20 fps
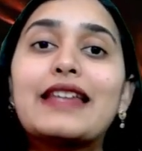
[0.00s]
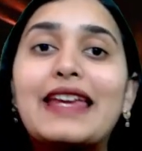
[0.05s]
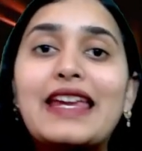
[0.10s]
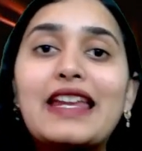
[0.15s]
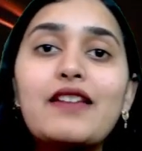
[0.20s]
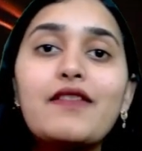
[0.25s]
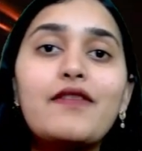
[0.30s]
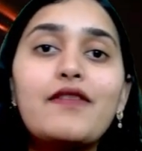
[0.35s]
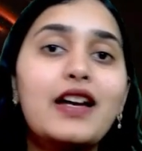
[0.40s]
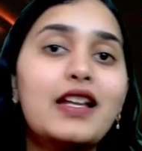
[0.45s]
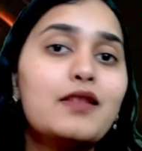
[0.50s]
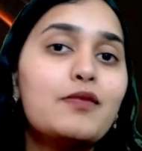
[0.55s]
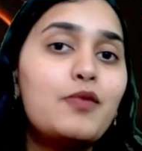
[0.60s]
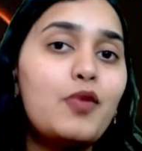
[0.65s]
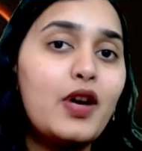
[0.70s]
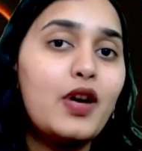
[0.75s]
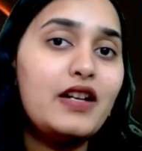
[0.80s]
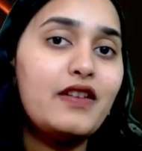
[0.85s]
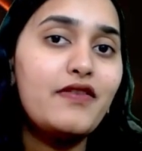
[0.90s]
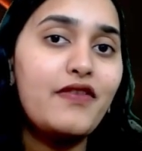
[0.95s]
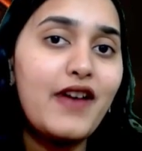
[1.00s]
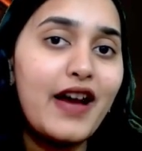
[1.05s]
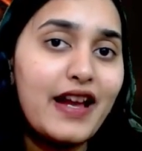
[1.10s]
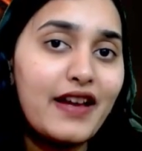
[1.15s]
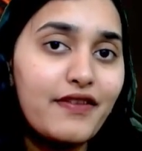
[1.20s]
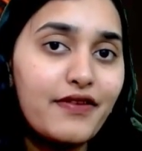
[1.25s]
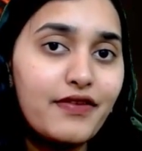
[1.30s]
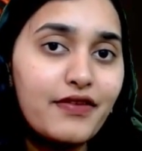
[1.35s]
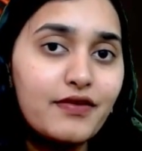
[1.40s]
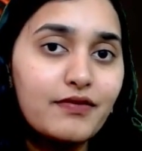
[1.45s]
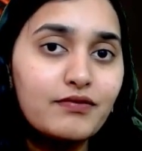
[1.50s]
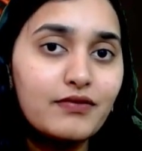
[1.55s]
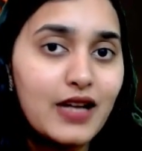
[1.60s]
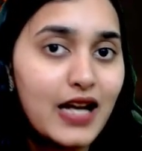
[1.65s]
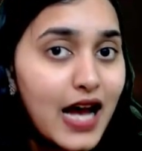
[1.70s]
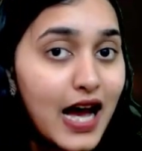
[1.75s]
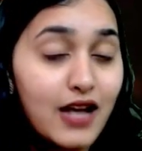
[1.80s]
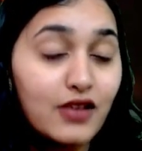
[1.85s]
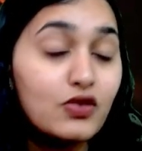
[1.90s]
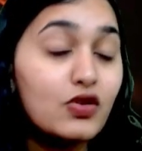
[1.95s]
in 1.5
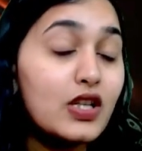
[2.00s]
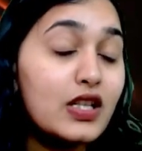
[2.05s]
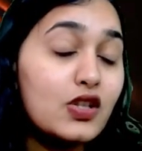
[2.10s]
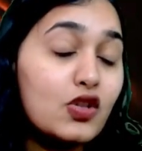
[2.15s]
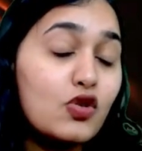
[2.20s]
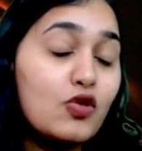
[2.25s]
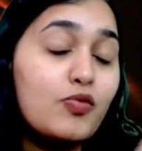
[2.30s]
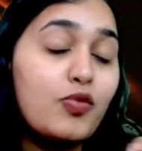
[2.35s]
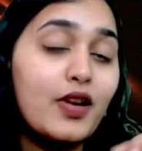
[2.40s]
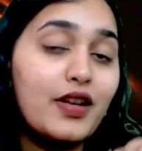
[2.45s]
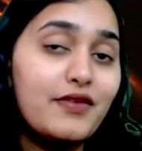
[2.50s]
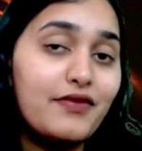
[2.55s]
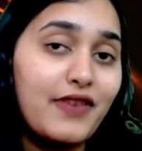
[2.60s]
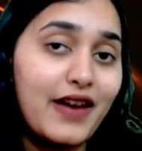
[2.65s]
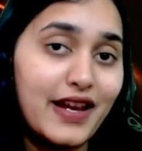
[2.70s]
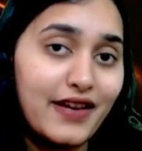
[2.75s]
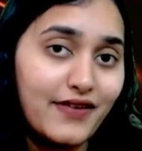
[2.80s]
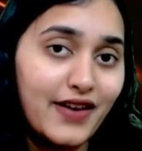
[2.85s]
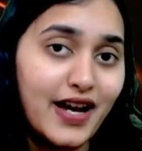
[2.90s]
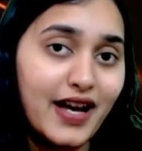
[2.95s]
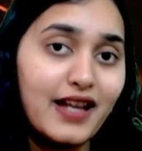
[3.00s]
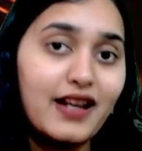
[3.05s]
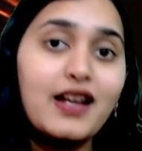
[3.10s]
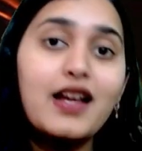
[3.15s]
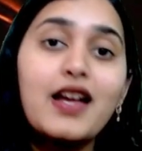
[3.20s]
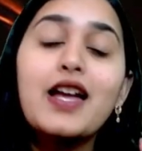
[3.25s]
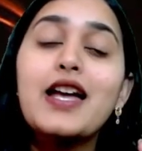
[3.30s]
uh, in 2.5 hour.